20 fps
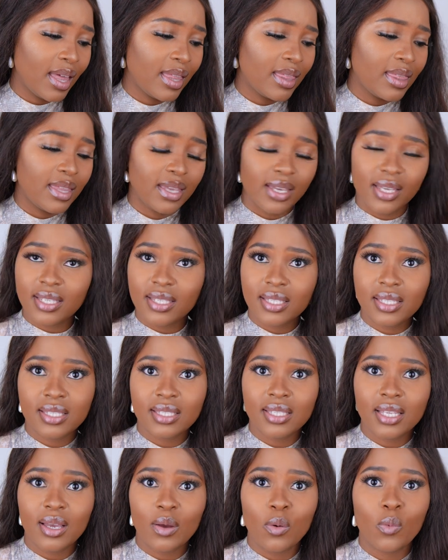
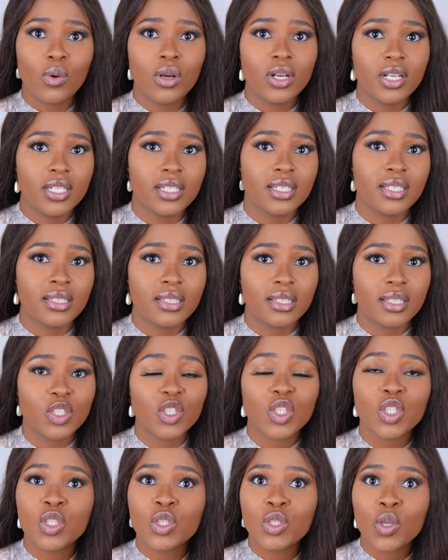this was
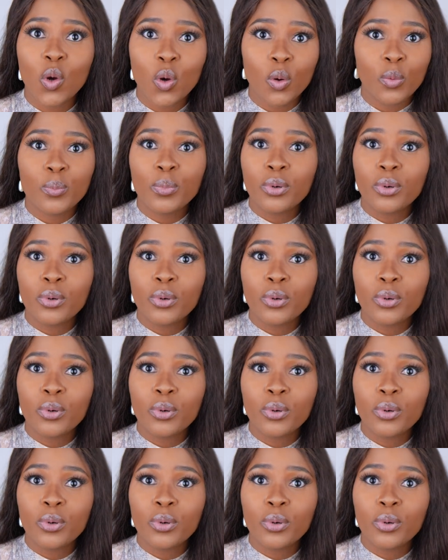so